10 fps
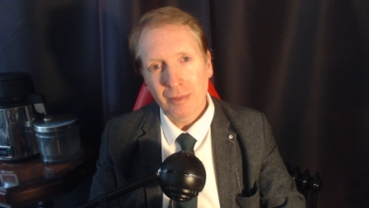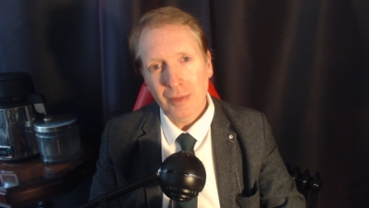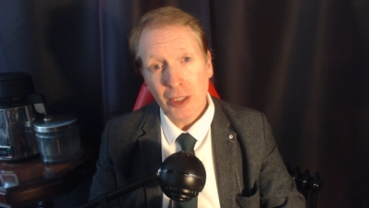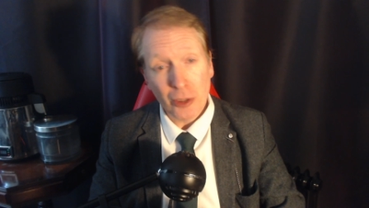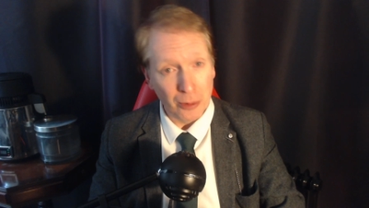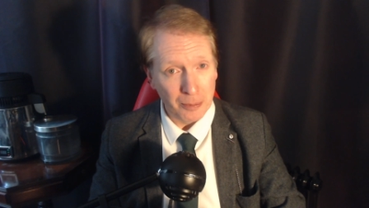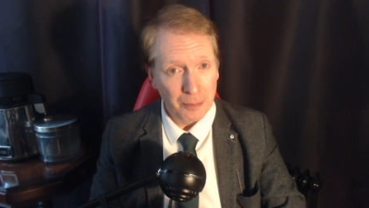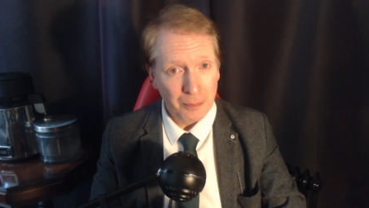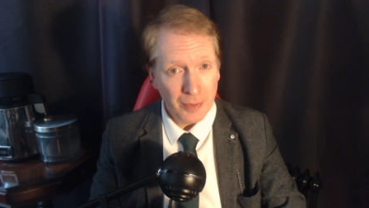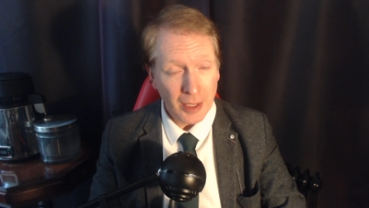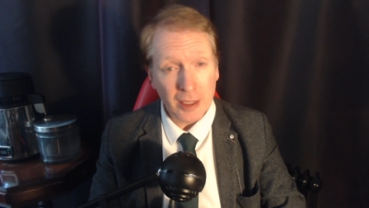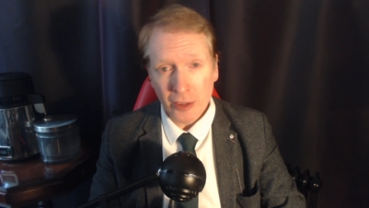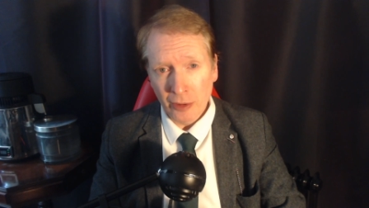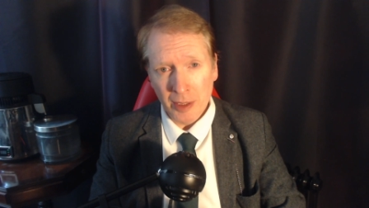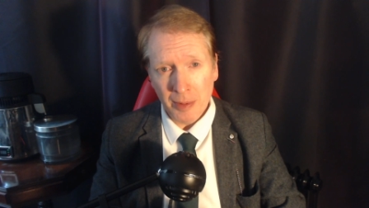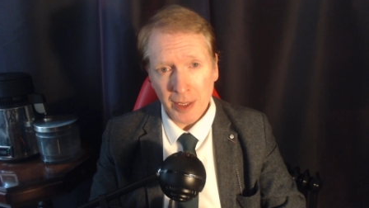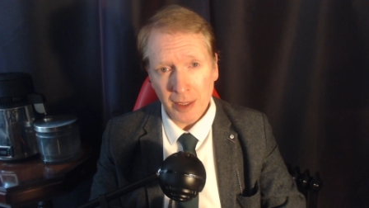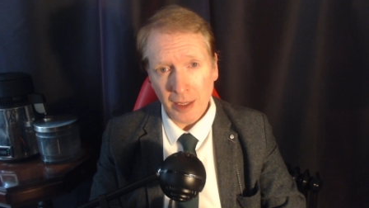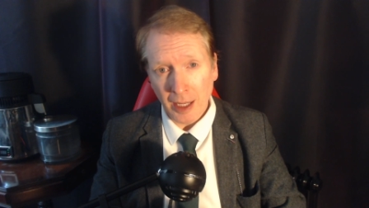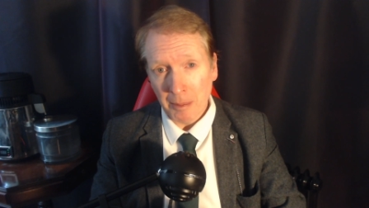So it's going to
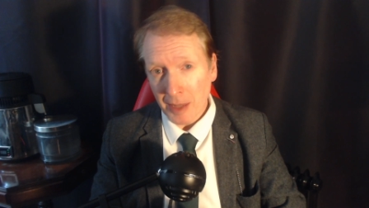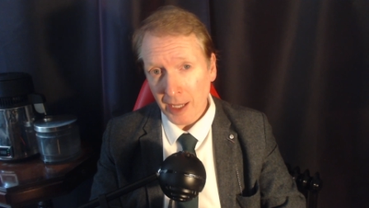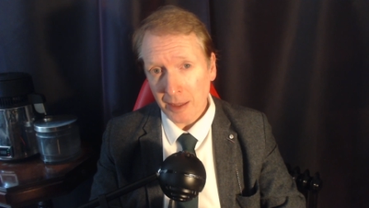be a Mac